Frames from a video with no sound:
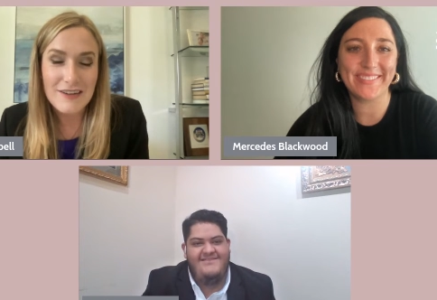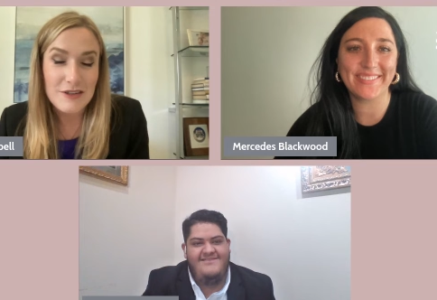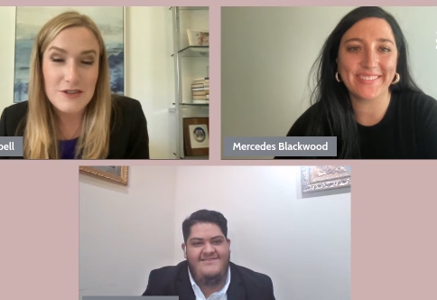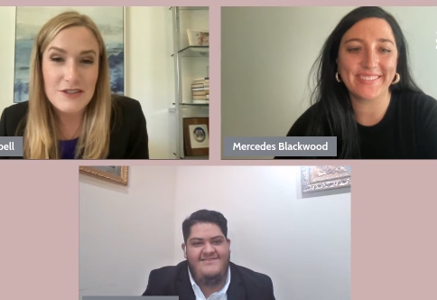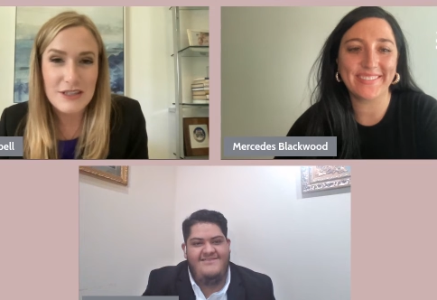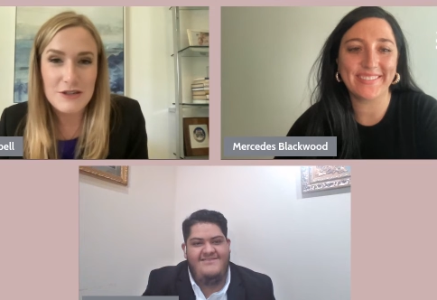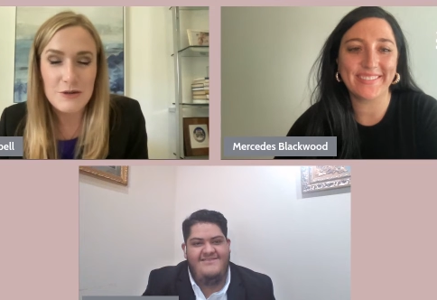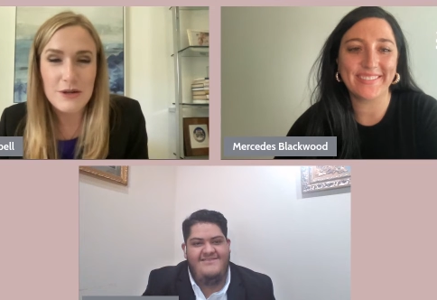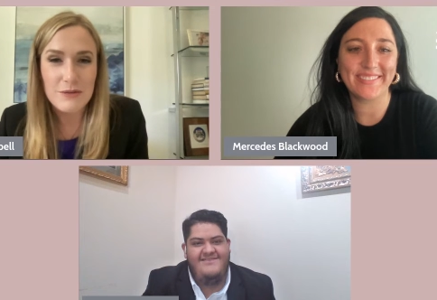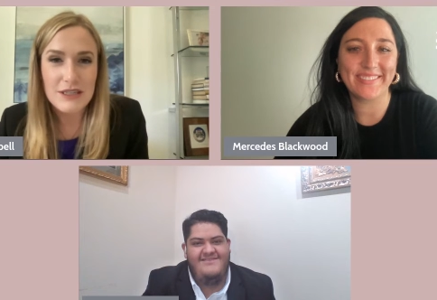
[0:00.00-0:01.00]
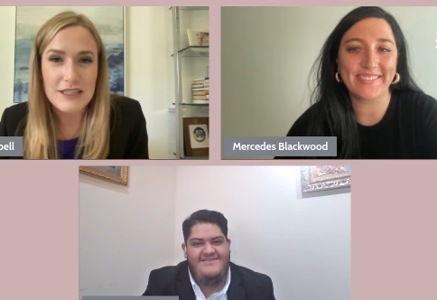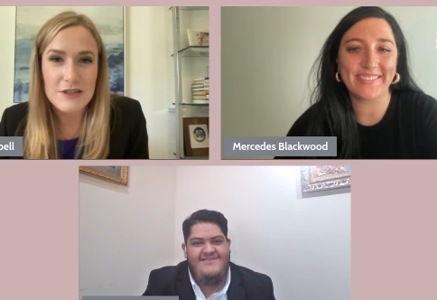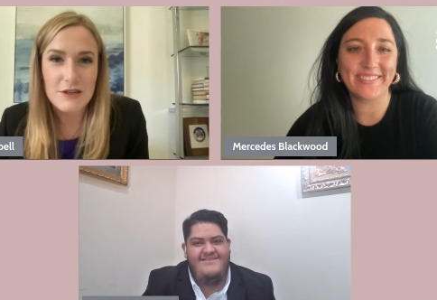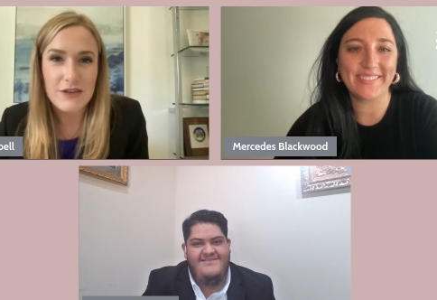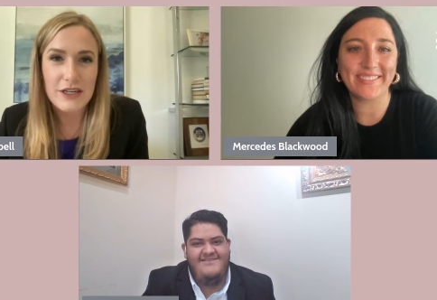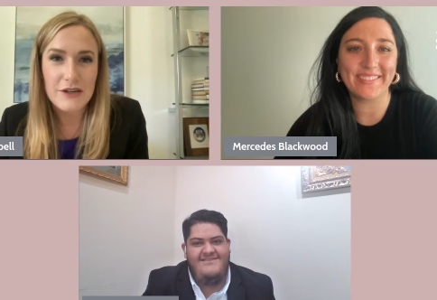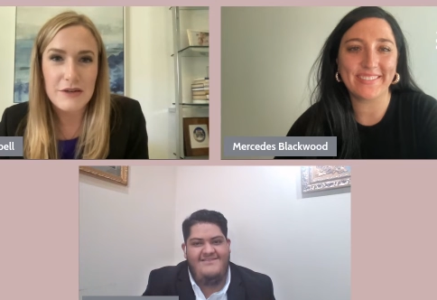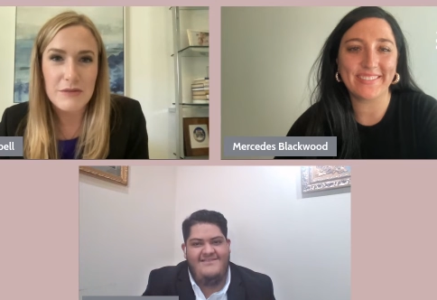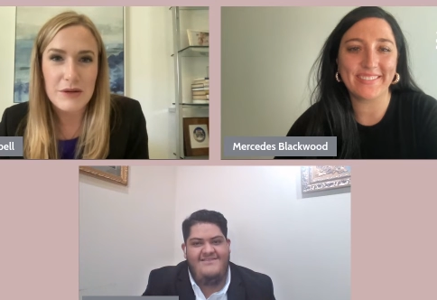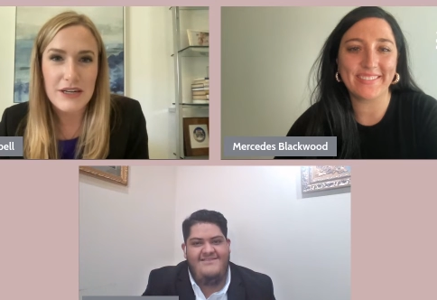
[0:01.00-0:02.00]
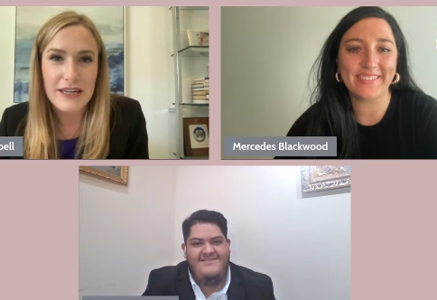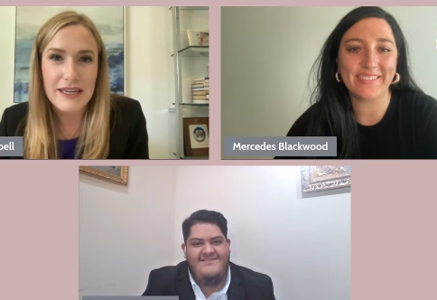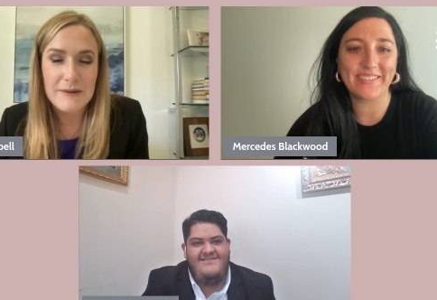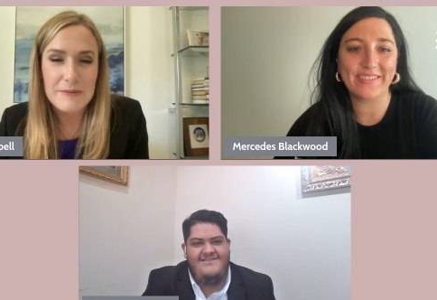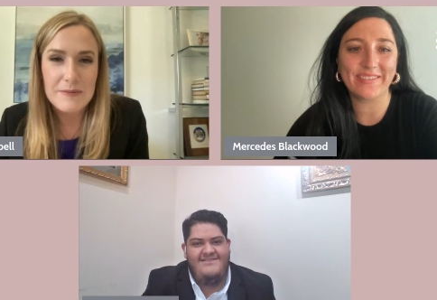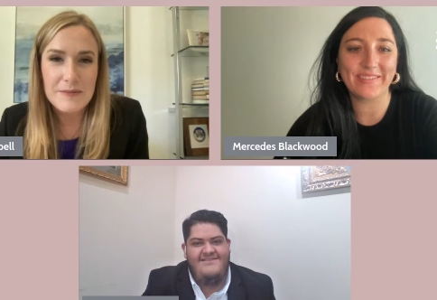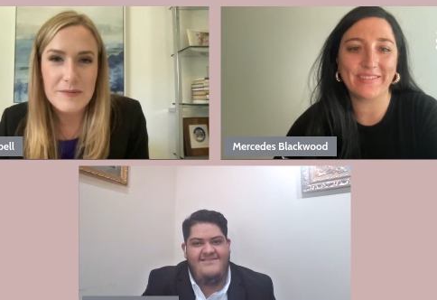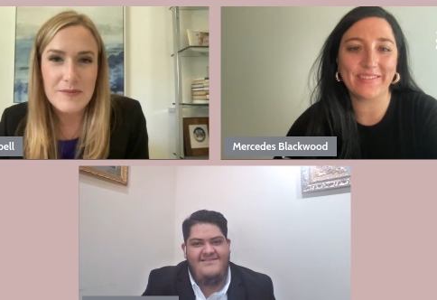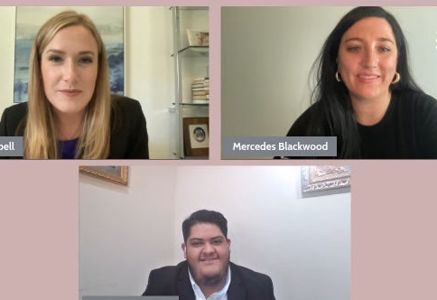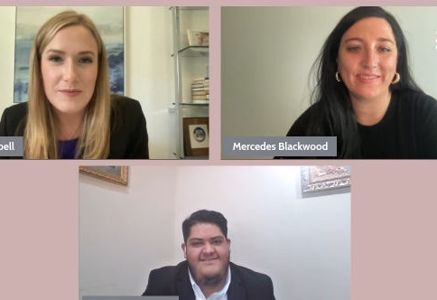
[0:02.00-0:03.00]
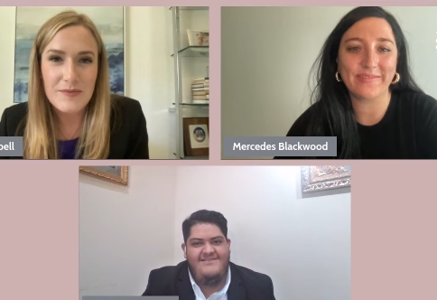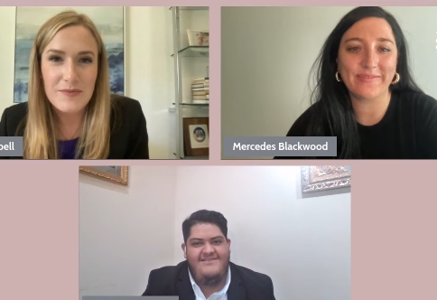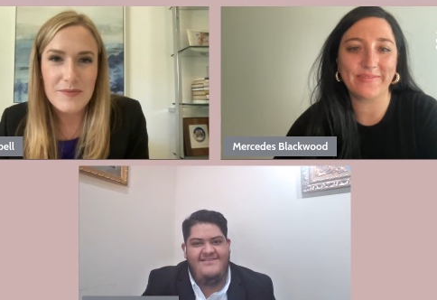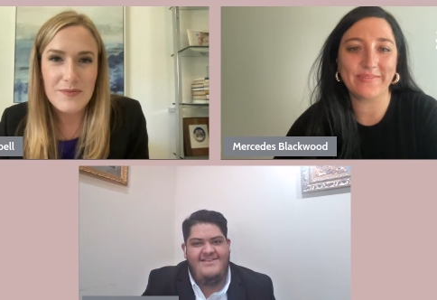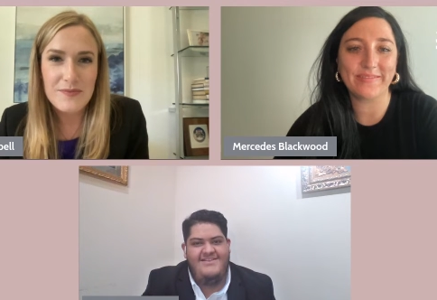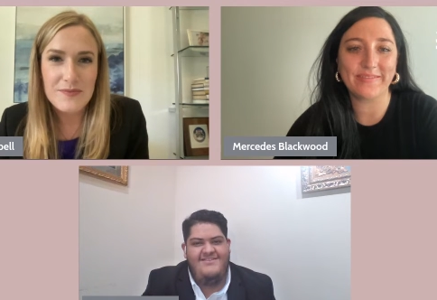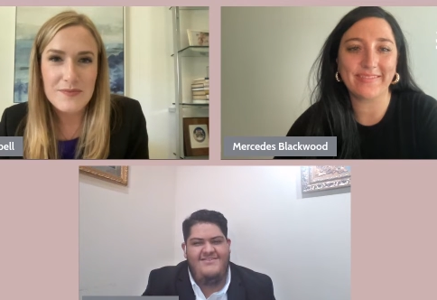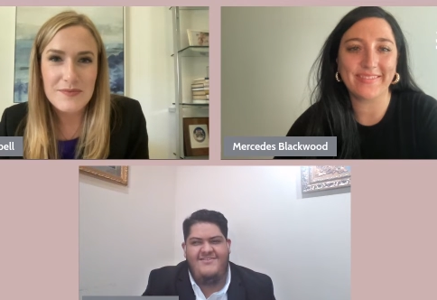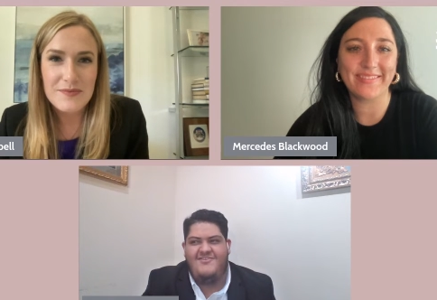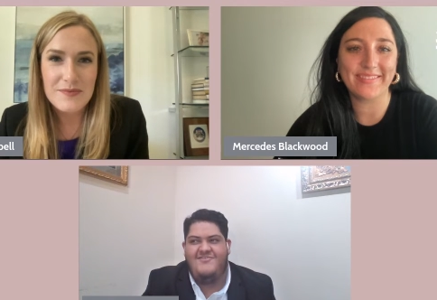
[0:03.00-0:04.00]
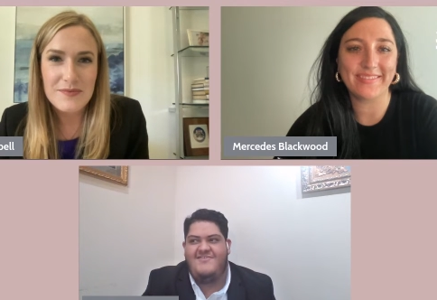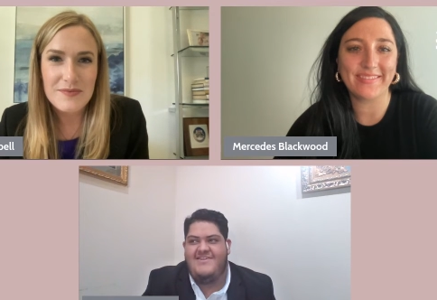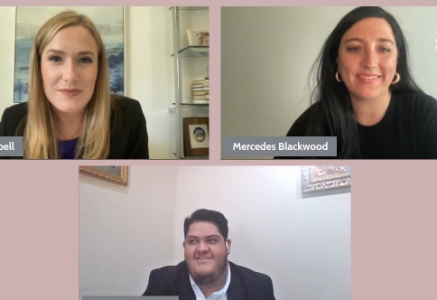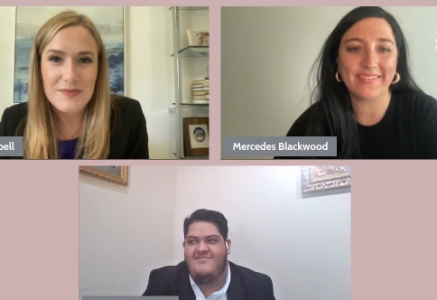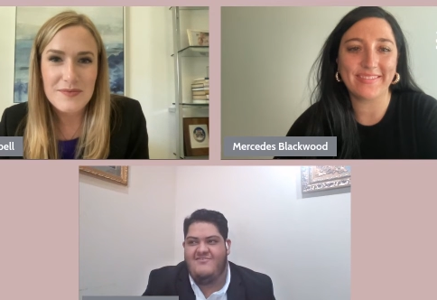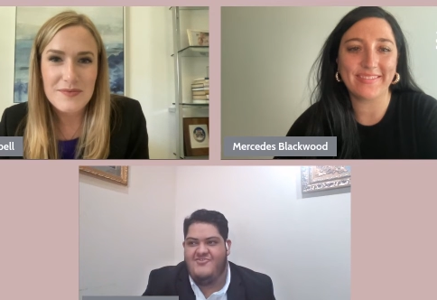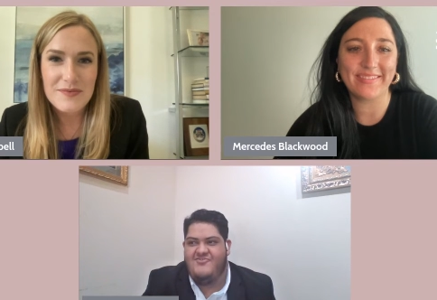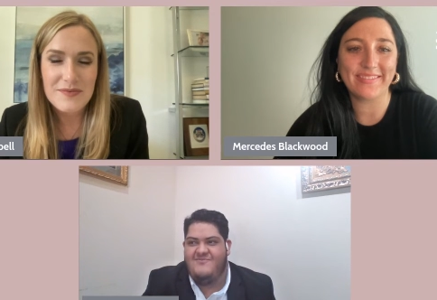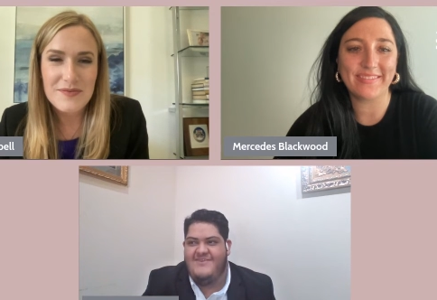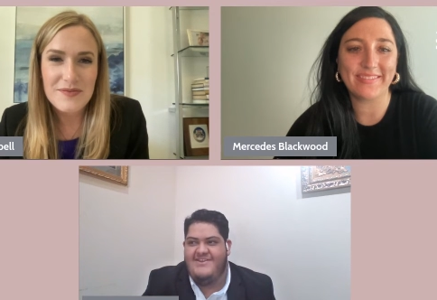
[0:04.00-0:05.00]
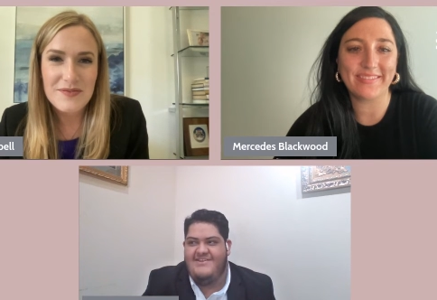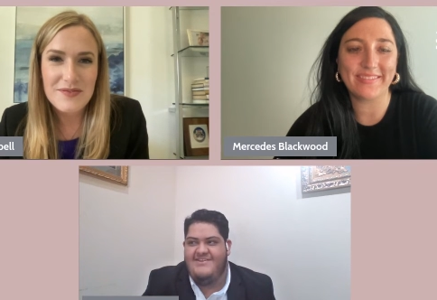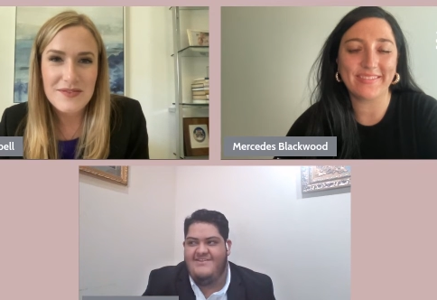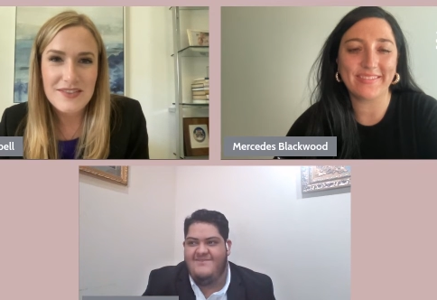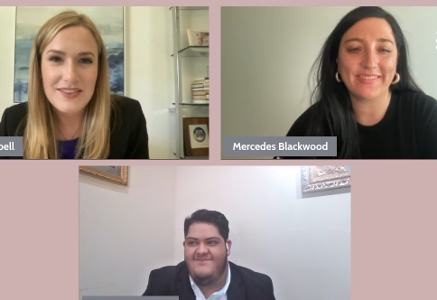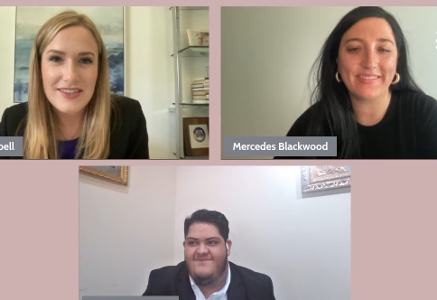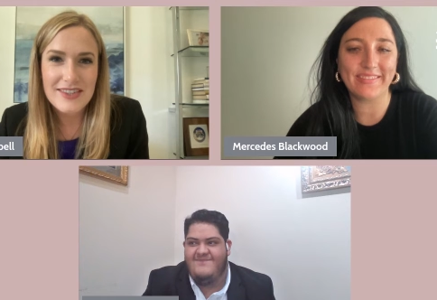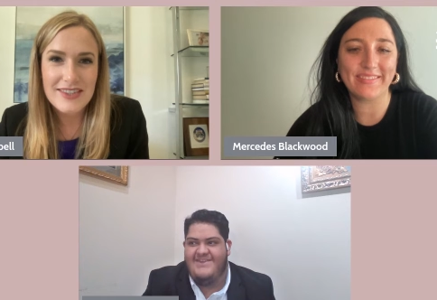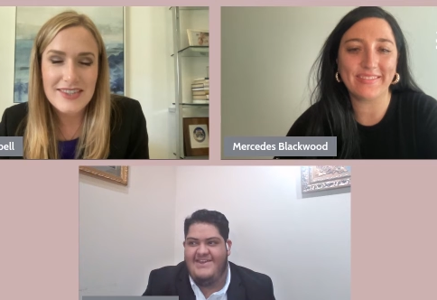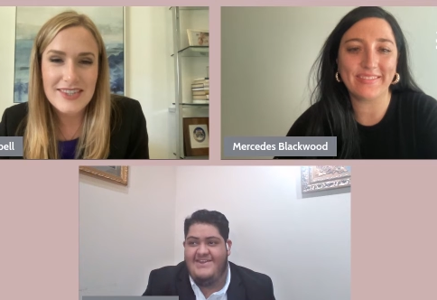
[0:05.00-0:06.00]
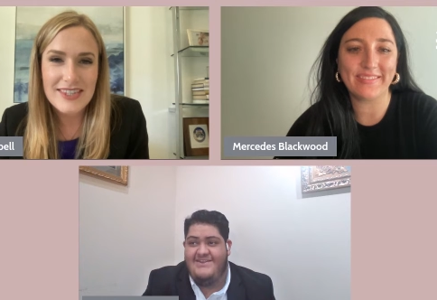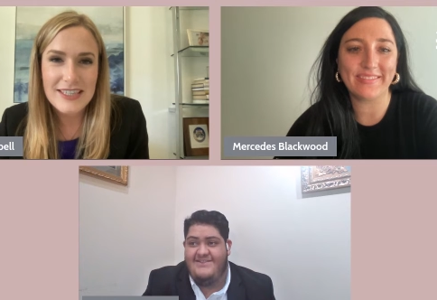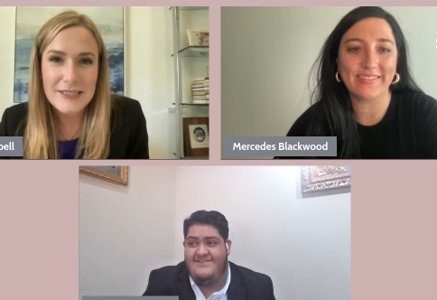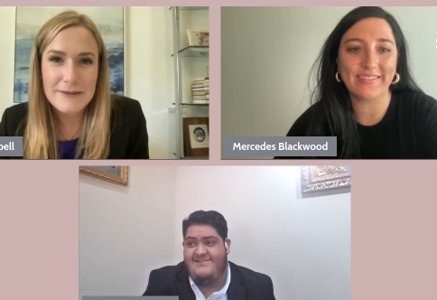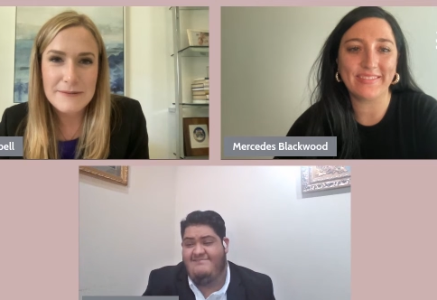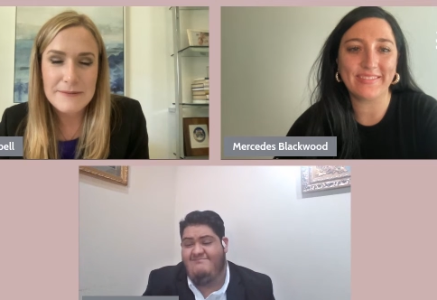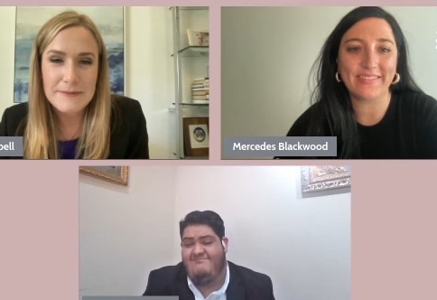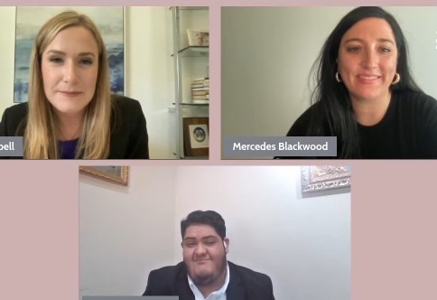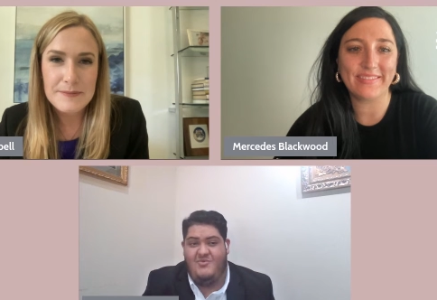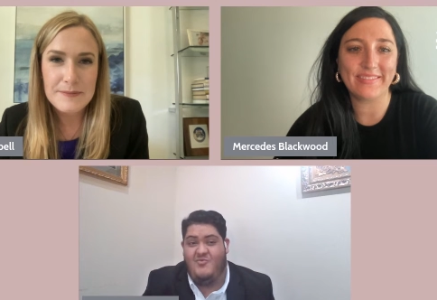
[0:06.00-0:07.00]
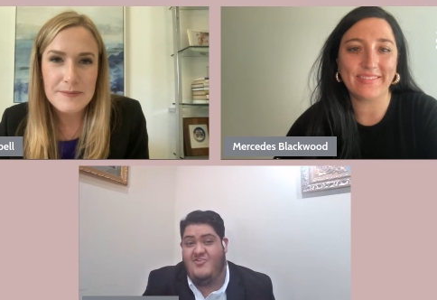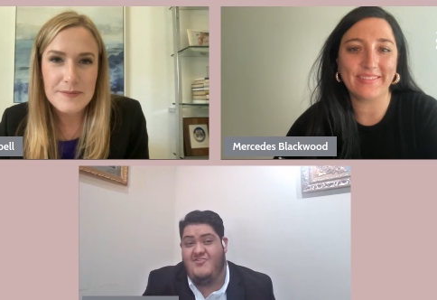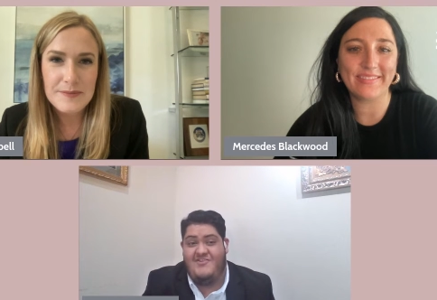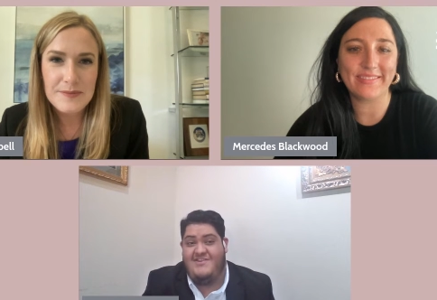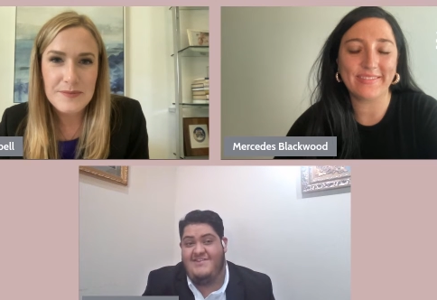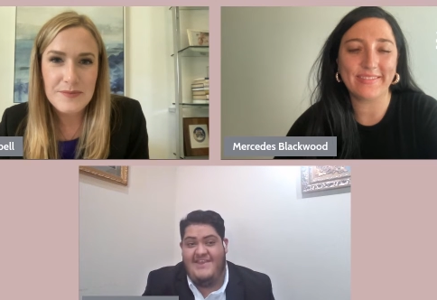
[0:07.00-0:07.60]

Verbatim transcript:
Speaker 1: you just enjoy really serving your community.
Speaker 2: Uh, do you see social media kind of worsening